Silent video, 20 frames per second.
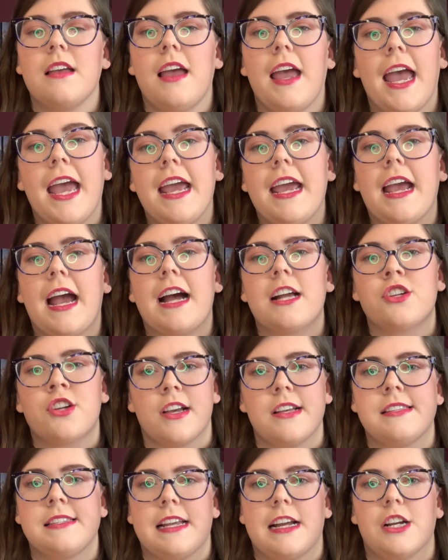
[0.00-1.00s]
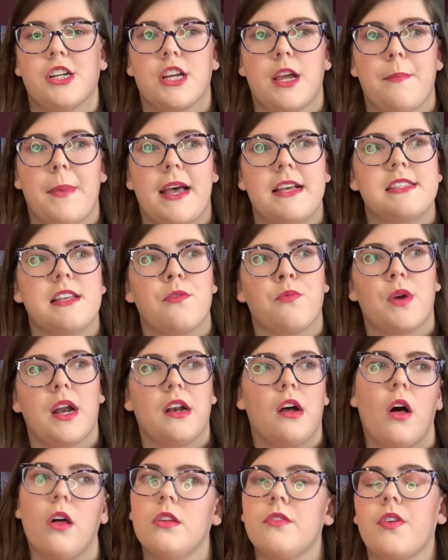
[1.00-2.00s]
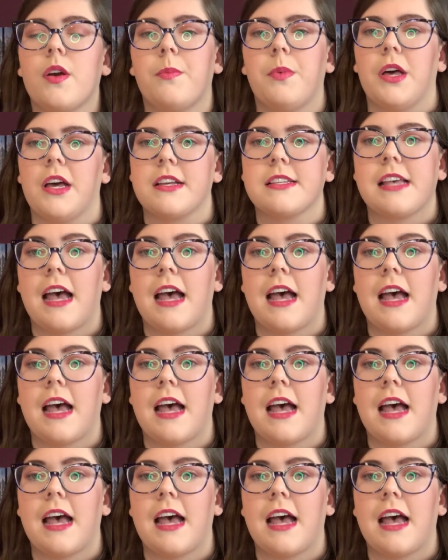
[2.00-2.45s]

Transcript: I trust Sarah J. Maas. I've read all of her books.